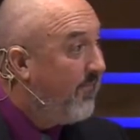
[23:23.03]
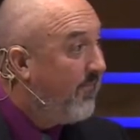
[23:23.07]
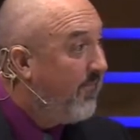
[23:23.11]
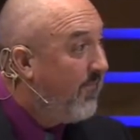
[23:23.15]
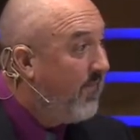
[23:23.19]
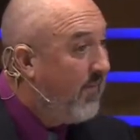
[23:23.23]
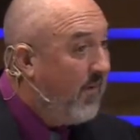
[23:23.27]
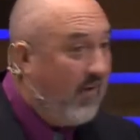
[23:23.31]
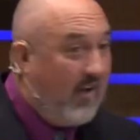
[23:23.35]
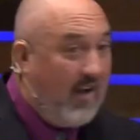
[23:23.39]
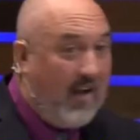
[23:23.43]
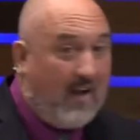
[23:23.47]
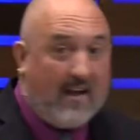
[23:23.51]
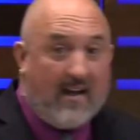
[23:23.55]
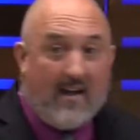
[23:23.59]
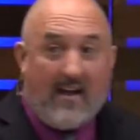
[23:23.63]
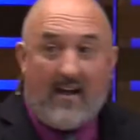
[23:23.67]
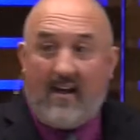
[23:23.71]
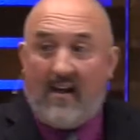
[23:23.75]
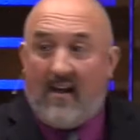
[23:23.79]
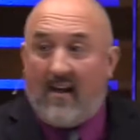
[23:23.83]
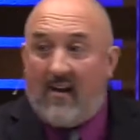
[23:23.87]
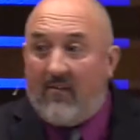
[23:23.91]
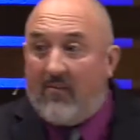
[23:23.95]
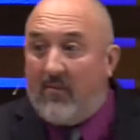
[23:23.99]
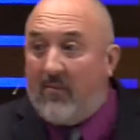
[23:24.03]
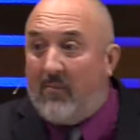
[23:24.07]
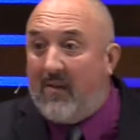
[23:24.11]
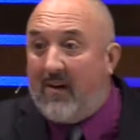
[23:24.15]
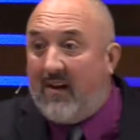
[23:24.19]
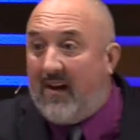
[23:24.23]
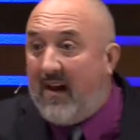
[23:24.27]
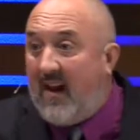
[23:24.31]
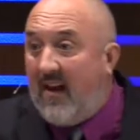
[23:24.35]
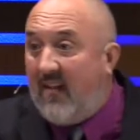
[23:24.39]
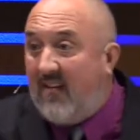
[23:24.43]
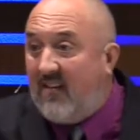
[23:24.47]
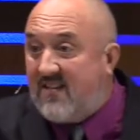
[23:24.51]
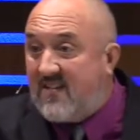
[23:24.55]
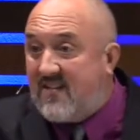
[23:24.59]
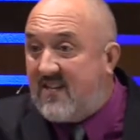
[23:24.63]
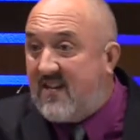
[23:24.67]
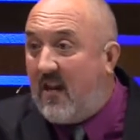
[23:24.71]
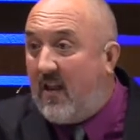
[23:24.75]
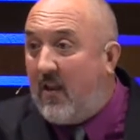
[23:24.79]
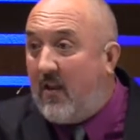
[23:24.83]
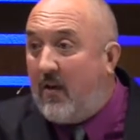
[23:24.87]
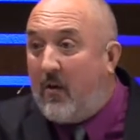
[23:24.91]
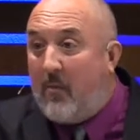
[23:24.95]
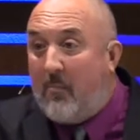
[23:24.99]
They're not going to get it from the guy that's
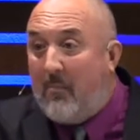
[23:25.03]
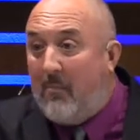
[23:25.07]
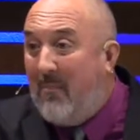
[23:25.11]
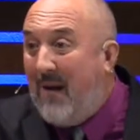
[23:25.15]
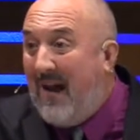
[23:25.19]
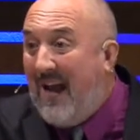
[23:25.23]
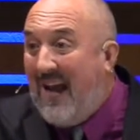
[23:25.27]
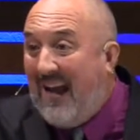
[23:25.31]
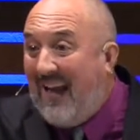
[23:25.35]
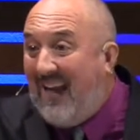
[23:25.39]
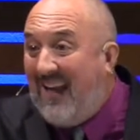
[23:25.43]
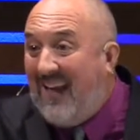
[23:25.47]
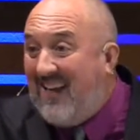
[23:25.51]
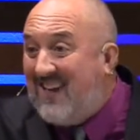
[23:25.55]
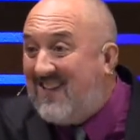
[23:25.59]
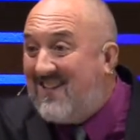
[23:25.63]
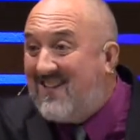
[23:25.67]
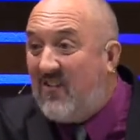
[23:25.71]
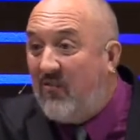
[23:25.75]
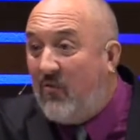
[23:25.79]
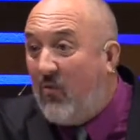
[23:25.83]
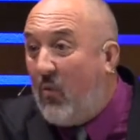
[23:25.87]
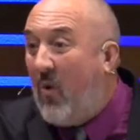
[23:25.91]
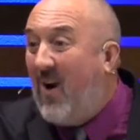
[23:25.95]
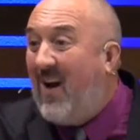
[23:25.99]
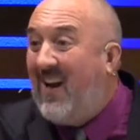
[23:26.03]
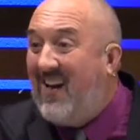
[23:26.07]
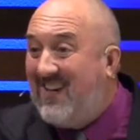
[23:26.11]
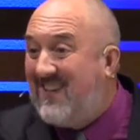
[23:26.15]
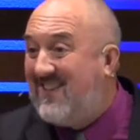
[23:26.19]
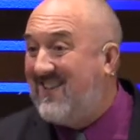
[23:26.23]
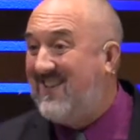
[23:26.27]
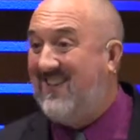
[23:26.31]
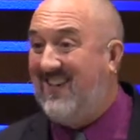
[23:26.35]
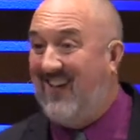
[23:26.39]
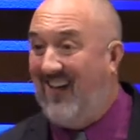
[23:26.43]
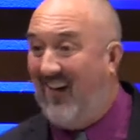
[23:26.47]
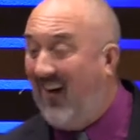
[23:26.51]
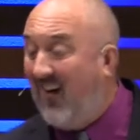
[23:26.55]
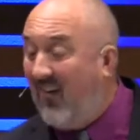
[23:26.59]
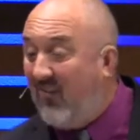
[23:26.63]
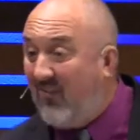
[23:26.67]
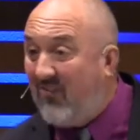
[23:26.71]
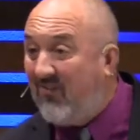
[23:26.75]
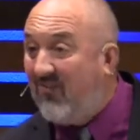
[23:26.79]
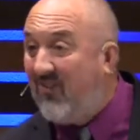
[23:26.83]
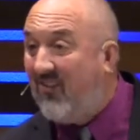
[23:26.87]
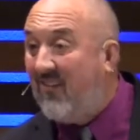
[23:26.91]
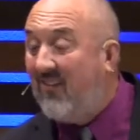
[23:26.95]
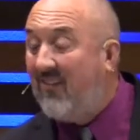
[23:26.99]
selling them baggies of white
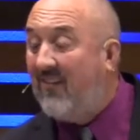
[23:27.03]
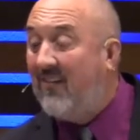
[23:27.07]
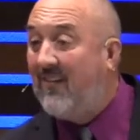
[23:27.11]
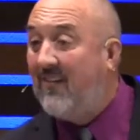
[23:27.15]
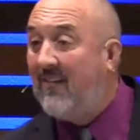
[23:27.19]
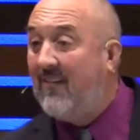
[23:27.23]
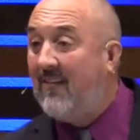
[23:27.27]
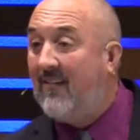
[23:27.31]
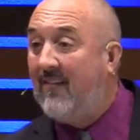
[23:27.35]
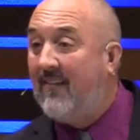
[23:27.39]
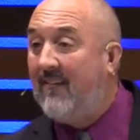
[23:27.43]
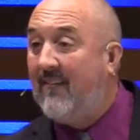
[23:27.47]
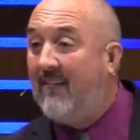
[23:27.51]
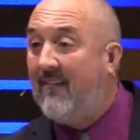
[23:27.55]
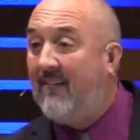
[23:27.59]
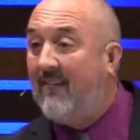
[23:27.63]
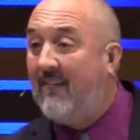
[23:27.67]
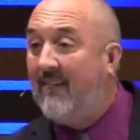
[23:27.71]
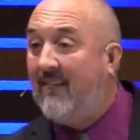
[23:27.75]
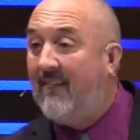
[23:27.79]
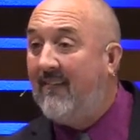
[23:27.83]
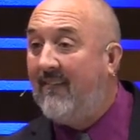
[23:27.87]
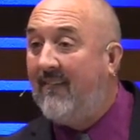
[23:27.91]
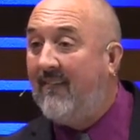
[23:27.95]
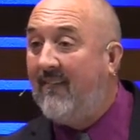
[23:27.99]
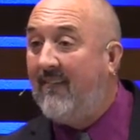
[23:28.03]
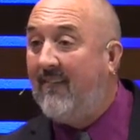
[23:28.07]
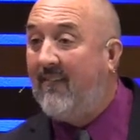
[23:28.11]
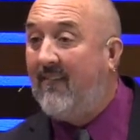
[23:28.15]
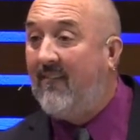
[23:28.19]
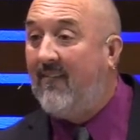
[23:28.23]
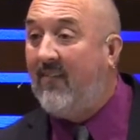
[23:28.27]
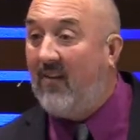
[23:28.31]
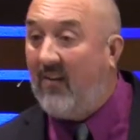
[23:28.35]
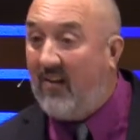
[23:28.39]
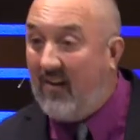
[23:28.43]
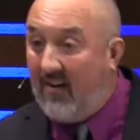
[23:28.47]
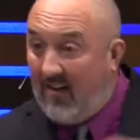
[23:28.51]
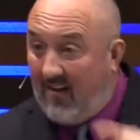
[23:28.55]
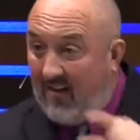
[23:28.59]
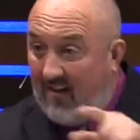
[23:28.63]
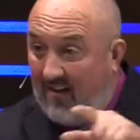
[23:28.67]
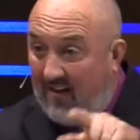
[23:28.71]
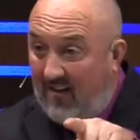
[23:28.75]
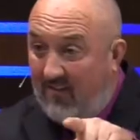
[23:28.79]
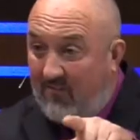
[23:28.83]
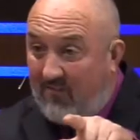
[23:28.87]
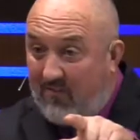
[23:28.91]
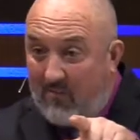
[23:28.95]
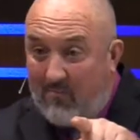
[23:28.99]
stuff. They're going to
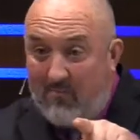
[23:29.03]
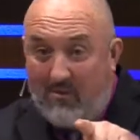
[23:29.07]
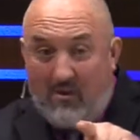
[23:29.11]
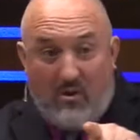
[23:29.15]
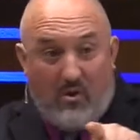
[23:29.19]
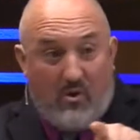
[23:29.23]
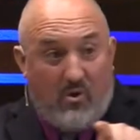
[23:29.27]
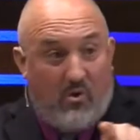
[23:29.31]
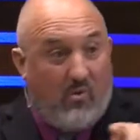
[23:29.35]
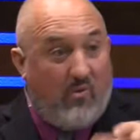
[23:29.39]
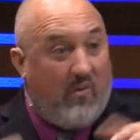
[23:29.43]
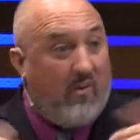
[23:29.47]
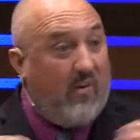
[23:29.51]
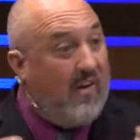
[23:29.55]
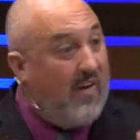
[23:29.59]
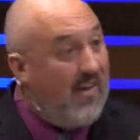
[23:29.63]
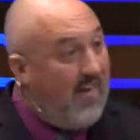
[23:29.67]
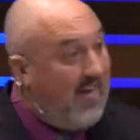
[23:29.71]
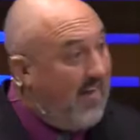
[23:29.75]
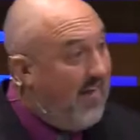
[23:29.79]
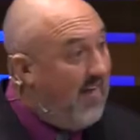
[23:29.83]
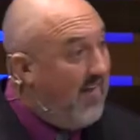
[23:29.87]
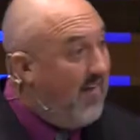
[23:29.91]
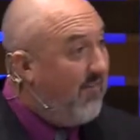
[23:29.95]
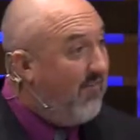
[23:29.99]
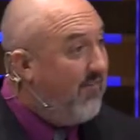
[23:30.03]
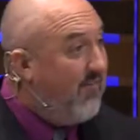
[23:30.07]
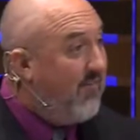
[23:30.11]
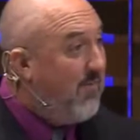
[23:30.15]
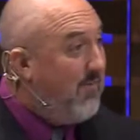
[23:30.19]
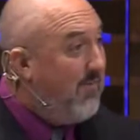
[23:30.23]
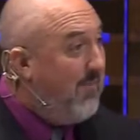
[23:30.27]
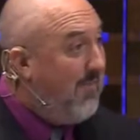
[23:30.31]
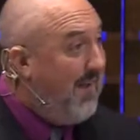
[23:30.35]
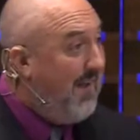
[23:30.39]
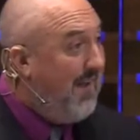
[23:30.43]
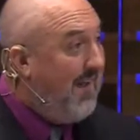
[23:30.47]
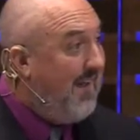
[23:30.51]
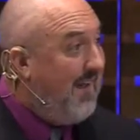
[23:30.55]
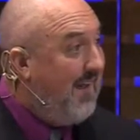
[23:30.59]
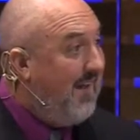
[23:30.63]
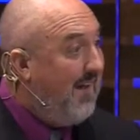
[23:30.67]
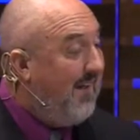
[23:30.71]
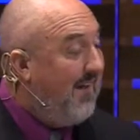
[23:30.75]
get it from you. They're going to get it from me.